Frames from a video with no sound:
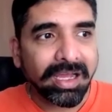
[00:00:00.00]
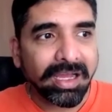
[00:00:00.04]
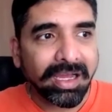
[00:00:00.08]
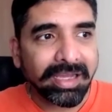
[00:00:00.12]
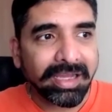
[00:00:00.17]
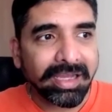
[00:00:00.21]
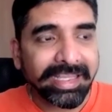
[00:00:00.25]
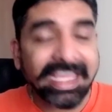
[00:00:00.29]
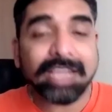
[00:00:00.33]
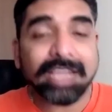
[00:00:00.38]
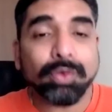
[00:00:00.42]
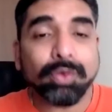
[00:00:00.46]

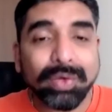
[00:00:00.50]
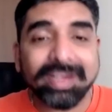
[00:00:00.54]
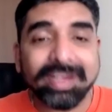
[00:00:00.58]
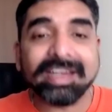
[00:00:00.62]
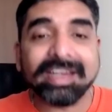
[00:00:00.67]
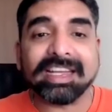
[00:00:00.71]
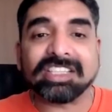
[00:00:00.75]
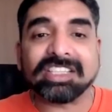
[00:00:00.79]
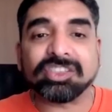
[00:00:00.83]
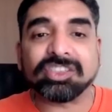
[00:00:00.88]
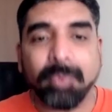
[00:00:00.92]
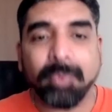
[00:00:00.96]
equally
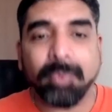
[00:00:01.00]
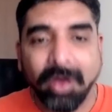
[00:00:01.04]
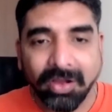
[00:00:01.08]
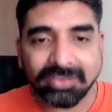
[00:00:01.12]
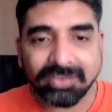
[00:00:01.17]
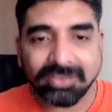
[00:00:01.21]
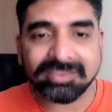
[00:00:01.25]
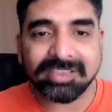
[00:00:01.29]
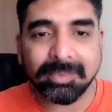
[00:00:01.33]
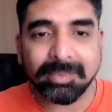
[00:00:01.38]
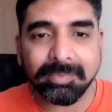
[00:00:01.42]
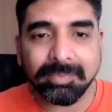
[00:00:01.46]

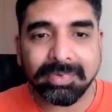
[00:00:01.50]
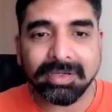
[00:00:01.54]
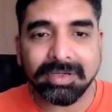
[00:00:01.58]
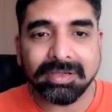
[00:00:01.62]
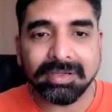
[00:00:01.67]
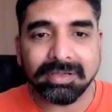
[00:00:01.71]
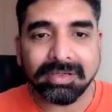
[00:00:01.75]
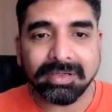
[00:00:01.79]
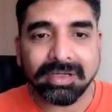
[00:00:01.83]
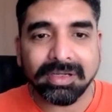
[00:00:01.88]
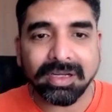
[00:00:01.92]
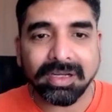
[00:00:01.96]

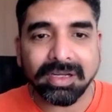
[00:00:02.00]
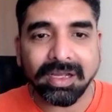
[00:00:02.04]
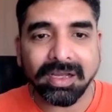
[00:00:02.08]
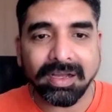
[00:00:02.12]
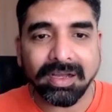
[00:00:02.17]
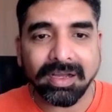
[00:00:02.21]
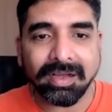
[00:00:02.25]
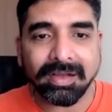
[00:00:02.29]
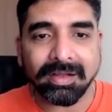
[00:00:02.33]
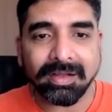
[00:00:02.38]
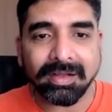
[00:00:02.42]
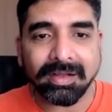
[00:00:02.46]
responsible
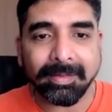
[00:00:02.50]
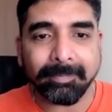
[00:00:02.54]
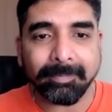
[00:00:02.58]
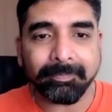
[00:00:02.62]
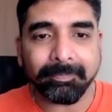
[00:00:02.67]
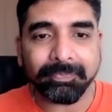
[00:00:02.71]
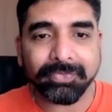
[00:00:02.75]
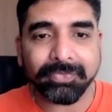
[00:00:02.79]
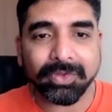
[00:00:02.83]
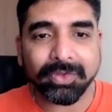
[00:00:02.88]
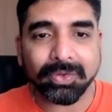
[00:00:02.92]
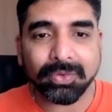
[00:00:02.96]

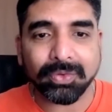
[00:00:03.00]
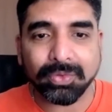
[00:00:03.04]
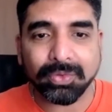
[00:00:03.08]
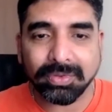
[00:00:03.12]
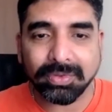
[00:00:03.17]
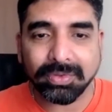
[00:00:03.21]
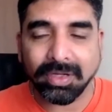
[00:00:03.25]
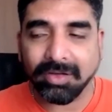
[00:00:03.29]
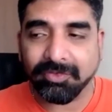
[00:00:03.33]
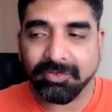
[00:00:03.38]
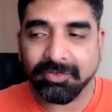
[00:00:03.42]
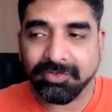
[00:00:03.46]

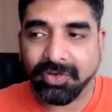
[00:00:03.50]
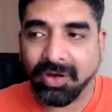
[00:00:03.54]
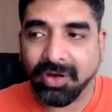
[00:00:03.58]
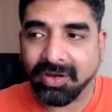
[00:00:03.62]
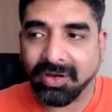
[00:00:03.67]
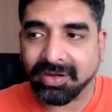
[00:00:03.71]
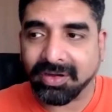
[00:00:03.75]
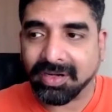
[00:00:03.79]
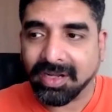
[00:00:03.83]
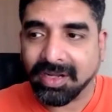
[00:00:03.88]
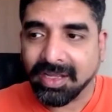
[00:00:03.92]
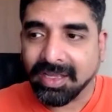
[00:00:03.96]

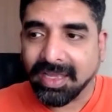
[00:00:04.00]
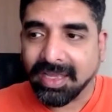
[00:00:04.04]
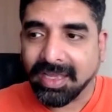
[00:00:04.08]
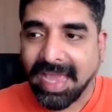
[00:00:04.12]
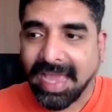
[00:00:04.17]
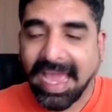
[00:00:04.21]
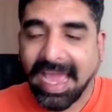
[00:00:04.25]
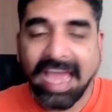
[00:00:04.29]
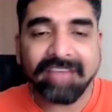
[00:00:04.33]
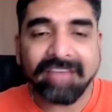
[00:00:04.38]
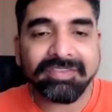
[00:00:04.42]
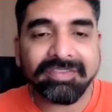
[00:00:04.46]
for
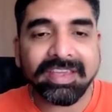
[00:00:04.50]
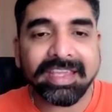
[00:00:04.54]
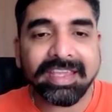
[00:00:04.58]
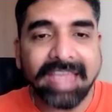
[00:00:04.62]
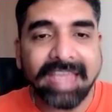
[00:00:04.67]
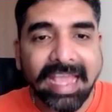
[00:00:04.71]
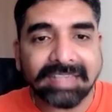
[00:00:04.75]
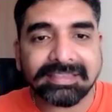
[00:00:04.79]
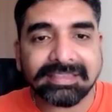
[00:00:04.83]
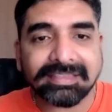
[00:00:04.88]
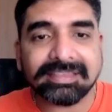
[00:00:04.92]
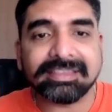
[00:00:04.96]
having
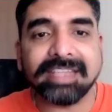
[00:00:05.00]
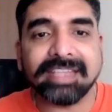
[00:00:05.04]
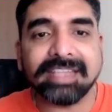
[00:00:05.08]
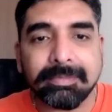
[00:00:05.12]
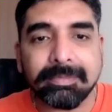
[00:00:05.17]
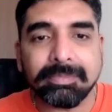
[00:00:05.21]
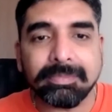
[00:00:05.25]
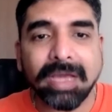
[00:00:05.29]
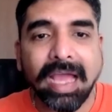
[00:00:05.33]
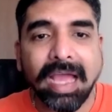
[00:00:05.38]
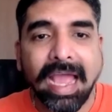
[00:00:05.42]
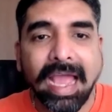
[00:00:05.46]
a
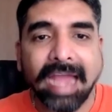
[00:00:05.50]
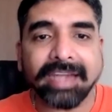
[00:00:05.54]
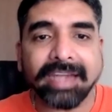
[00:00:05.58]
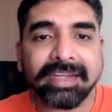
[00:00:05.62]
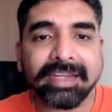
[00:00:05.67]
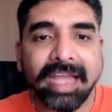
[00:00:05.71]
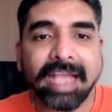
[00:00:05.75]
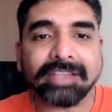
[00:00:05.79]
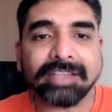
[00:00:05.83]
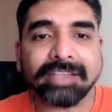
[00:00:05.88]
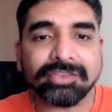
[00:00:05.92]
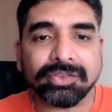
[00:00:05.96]
stigma
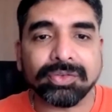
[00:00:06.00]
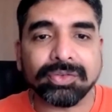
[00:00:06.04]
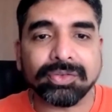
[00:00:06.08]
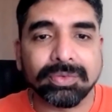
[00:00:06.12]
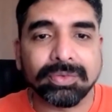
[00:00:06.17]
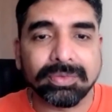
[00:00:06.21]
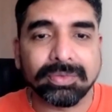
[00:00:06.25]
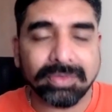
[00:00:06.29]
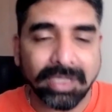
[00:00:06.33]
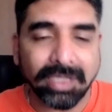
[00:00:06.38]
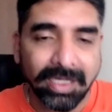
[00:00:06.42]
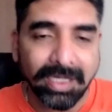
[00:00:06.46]
attached
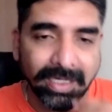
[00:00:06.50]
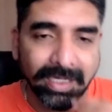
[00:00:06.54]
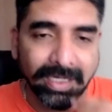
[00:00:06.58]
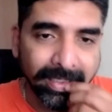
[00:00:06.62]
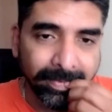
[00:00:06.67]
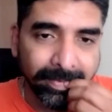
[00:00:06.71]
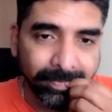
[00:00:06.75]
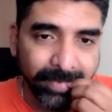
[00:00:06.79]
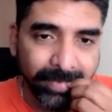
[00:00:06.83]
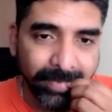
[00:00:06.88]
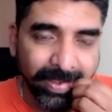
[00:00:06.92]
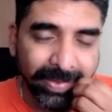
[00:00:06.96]
to
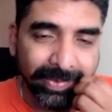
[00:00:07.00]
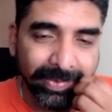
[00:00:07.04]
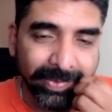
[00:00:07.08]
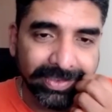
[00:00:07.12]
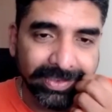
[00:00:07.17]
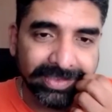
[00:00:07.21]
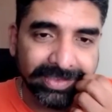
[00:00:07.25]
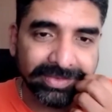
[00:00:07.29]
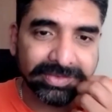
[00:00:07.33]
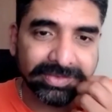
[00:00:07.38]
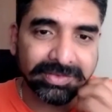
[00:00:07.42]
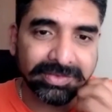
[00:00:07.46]

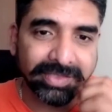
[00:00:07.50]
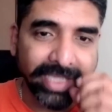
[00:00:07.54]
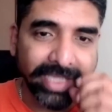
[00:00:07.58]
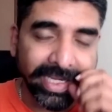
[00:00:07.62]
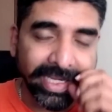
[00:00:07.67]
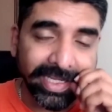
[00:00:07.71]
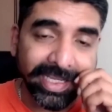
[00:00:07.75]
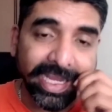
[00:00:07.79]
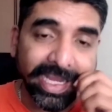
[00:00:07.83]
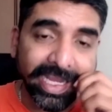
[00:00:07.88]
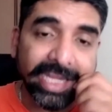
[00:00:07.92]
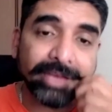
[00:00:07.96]
this
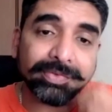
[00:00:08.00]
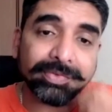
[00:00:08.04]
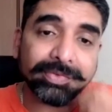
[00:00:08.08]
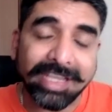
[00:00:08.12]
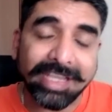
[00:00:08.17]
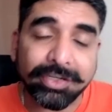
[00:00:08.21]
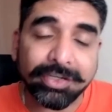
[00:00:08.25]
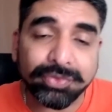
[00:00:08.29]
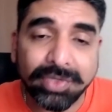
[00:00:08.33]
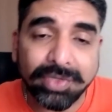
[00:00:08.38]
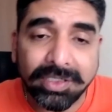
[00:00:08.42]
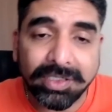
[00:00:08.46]
any kind of
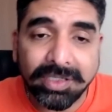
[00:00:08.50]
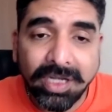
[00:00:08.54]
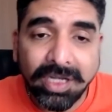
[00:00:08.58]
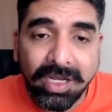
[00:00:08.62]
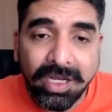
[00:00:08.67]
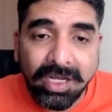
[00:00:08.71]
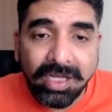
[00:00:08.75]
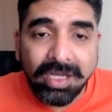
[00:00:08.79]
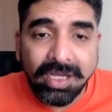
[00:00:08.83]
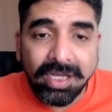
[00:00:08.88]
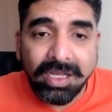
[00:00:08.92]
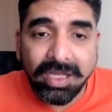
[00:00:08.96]
sexual
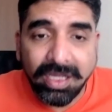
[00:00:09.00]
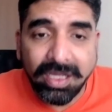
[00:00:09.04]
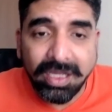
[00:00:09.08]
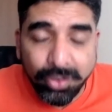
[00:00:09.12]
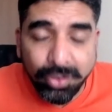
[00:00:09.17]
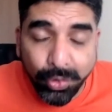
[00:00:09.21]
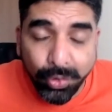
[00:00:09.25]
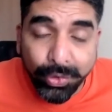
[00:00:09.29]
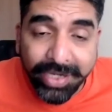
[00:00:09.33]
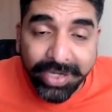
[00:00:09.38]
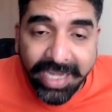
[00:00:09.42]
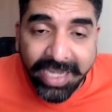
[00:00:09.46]

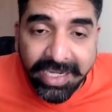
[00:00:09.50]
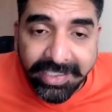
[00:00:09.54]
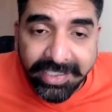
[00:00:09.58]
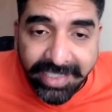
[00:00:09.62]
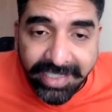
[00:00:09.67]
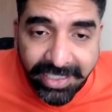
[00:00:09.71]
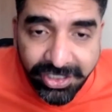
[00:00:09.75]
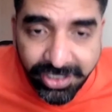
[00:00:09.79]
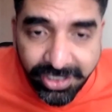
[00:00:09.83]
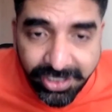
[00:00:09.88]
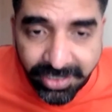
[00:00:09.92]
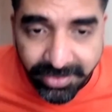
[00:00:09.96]

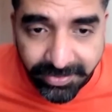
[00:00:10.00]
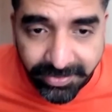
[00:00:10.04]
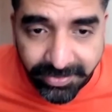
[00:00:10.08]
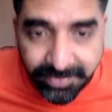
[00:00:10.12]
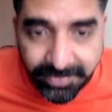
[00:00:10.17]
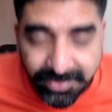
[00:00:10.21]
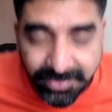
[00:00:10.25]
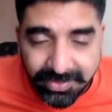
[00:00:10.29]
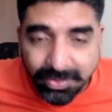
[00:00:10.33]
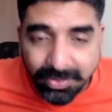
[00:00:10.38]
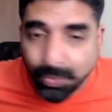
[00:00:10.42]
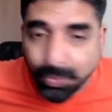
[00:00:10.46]
orientation.
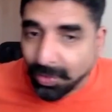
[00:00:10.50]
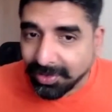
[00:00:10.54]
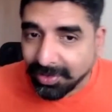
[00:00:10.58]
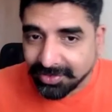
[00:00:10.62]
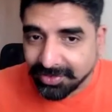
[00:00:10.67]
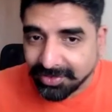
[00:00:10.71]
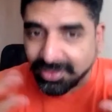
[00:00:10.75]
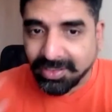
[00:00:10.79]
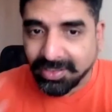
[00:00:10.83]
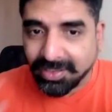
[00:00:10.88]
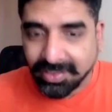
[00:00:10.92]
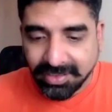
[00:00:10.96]
So what
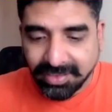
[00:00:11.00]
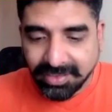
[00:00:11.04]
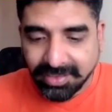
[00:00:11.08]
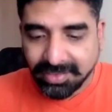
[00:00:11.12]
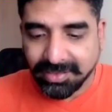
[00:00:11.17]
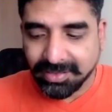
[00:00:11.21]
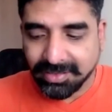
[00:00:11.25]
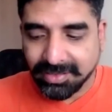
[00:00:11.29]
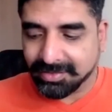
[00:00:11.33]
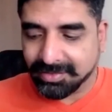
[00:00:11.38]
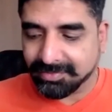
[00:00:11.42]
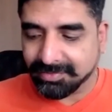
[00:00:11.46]
is your
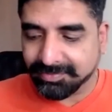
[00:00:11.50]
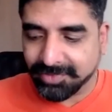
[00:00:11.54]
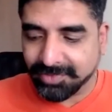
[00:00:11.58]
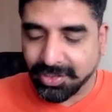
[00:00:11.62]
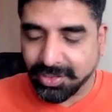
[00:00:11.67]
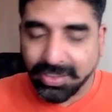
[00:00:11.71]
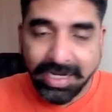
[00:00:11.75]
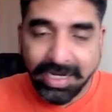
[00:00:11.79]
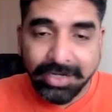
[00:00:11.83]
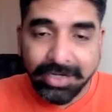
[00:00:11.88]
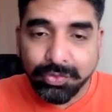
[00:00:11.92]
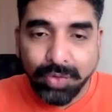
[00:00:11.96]

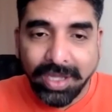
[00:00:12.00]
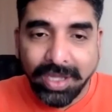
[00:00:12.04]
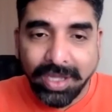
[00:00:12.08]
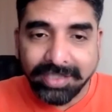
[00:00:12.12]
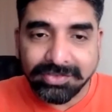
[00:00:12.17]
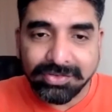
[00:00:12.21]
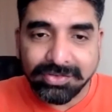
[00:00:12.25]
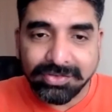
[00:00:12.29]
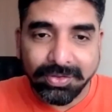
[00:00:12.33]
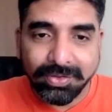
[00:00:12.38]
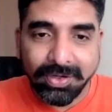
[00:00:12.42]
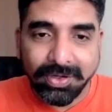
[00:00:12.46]

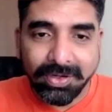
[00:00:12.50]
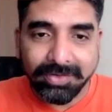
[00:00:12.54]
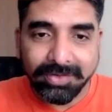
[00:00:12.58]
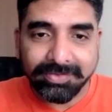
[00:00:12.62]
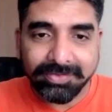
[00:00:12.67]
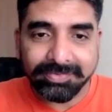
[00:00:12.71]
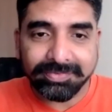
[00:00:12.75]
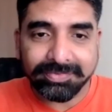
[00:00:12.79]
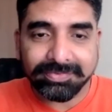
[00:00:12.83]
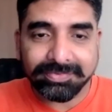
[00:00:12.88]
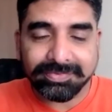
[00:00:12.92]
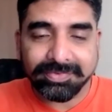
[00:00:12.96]
advice to
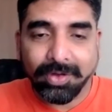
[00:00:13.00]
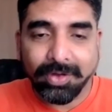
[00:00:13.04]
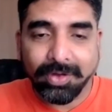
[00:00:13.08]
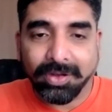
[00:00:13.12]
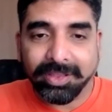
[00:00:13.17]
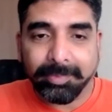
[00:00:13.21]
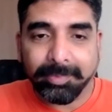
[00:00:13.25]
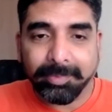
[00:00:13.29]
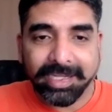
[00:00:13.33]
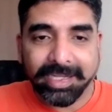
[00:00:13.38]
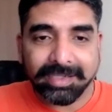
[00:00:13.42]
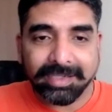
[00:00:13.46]
all
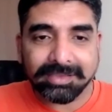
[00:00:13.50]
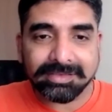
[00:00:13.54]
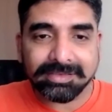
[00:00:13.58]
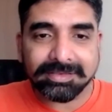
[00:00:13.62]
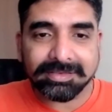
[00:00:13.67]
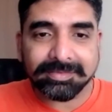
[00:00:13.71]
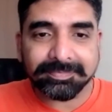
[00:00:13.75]
the parents?